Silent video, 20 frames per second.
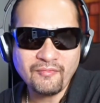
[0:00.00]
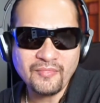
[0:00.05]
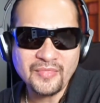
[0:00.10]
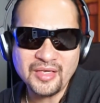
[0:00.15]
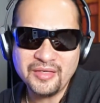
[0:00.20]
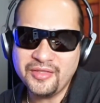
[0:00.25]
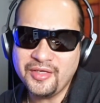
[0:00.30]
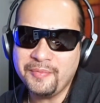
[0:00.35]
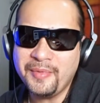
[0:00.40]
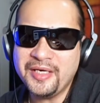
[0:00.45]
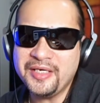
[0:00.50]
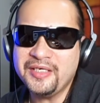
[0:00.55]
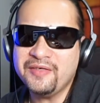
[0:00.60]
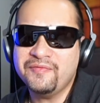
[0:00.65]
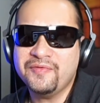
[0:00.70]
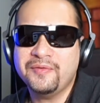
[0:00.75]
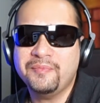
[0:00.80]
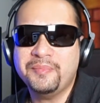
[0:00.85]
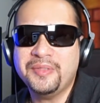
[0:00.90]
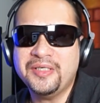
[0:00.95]
they might
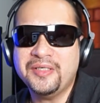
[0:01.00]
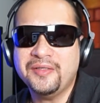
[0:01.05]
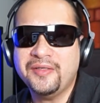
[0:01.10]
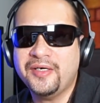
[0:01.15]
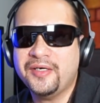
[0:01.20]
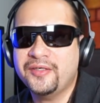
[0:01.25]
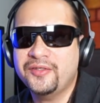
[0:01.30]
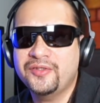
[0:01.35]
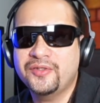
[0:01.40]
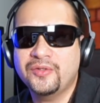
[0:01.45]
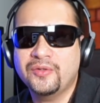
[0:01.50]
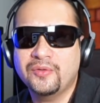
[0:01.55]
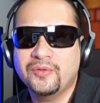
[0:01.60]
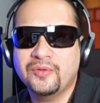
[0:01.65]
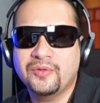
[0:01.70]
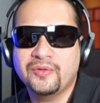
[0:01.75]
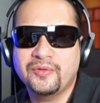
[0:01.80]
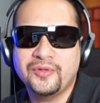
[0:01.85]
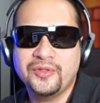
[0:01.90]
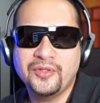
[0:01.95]
even be there
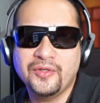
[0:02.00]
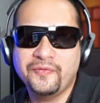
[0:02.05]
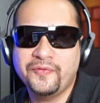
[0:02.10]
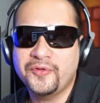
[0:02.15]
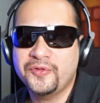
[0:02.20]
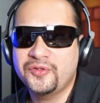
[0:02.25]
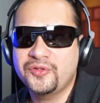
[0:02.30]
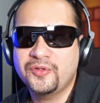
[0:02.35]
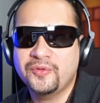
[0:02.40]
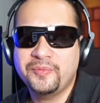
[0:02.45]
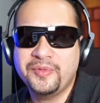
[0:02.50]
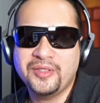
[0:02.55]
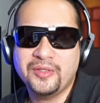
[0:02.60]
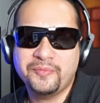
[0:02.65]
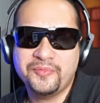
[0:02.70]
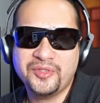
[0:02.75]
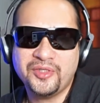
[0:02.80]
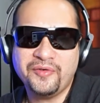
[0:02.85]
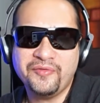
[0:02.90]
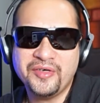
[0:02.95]
to UFOs to be
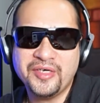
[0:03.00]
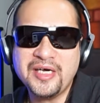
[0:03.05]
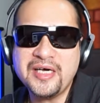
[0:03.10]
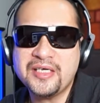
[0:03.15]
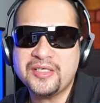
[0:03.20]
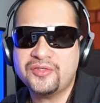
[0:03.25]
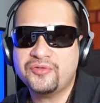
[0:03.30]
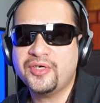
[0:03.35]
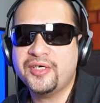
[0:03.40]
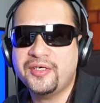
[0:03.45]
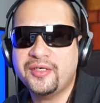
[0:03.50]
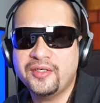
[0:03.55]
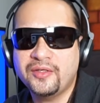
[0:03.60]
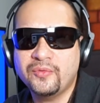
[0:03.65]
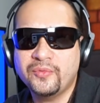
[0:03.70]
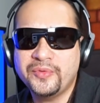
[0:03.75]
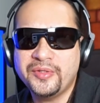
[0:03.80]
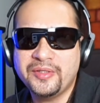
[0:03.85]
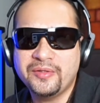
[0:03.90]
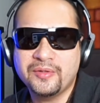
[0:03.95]
observing us rather than
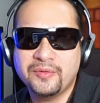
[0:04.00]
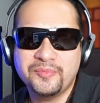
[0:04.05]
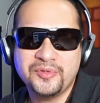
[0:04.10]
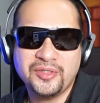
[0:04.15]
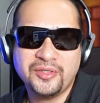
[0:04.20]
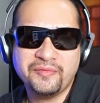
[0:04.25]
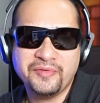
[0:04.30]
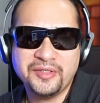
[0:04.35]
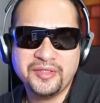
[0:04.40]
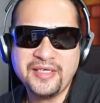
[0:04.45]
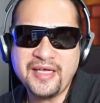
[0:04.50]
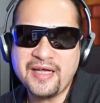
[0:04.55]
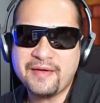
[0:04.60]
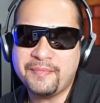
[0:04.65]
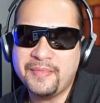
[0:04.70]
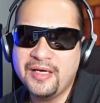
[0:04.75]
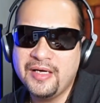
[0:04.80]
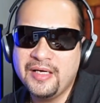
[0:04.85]
we observing them.